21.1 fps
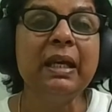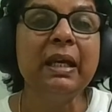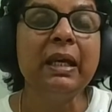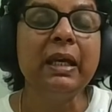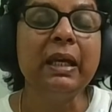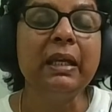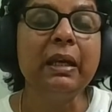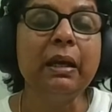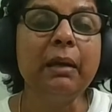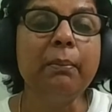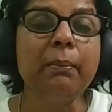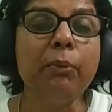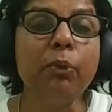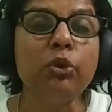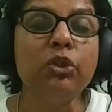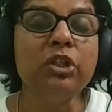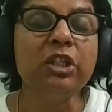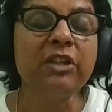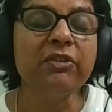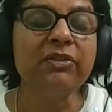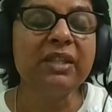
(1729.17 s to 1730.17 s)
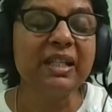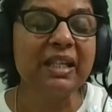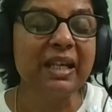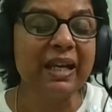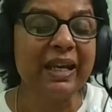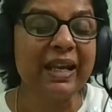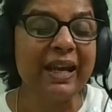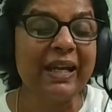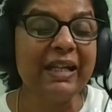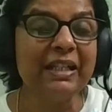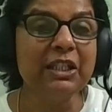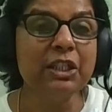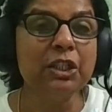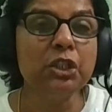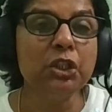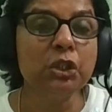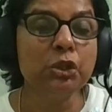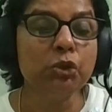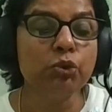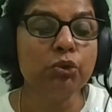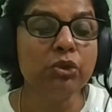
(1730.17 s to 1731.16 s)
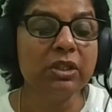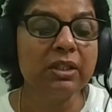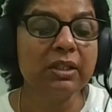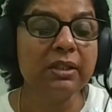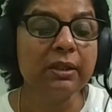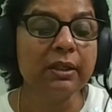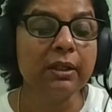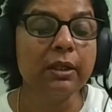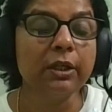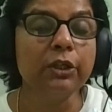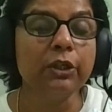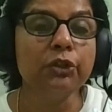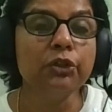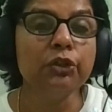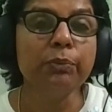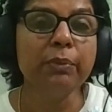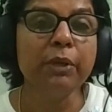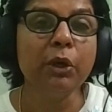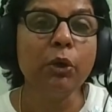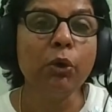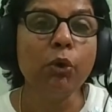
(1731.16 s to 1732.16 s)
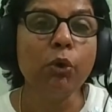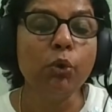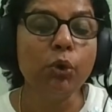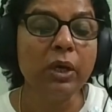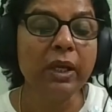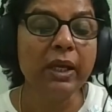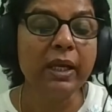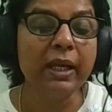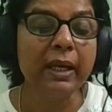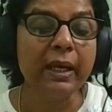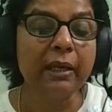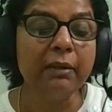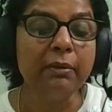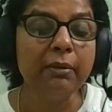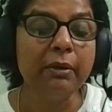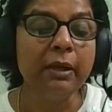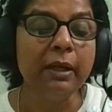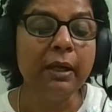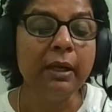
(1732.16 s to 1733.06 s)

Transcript: in our motives in our attitudes uh, should be holy and